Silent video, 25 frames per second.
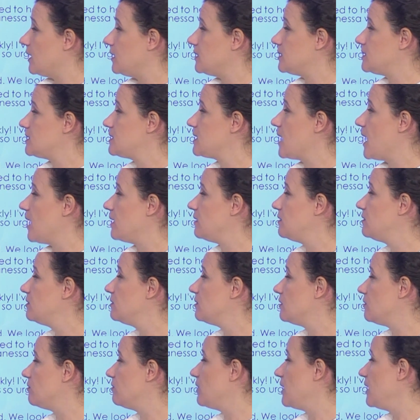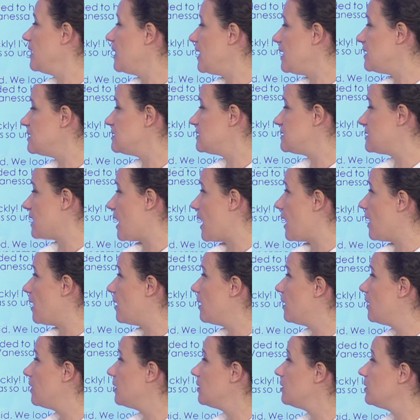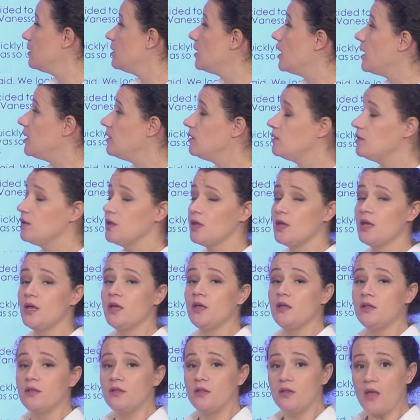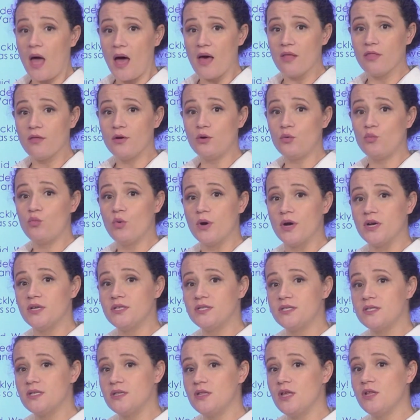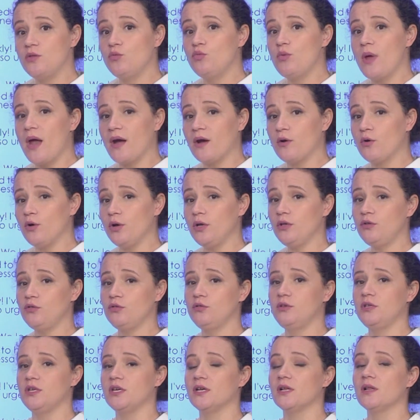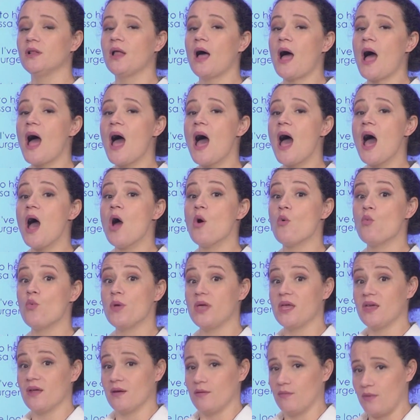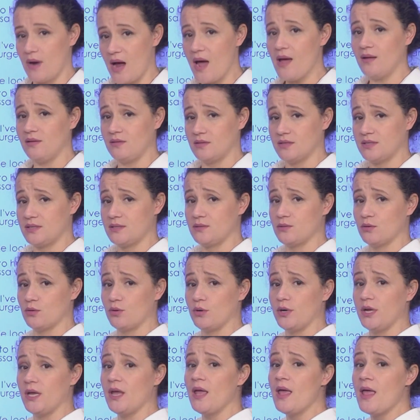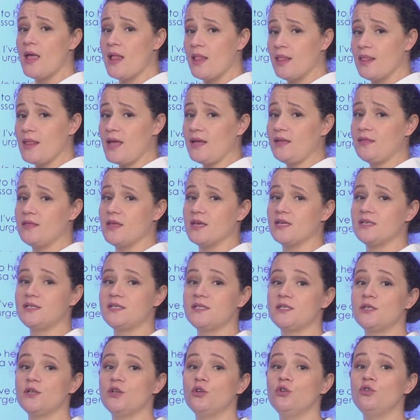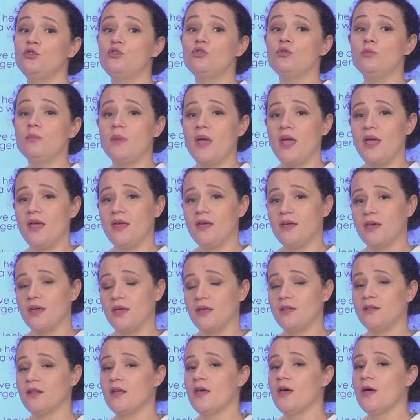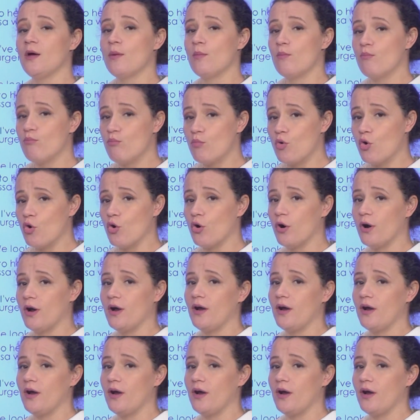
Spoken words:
said Vanessa, and other words that we are going to deal how we can write a story like this to make it more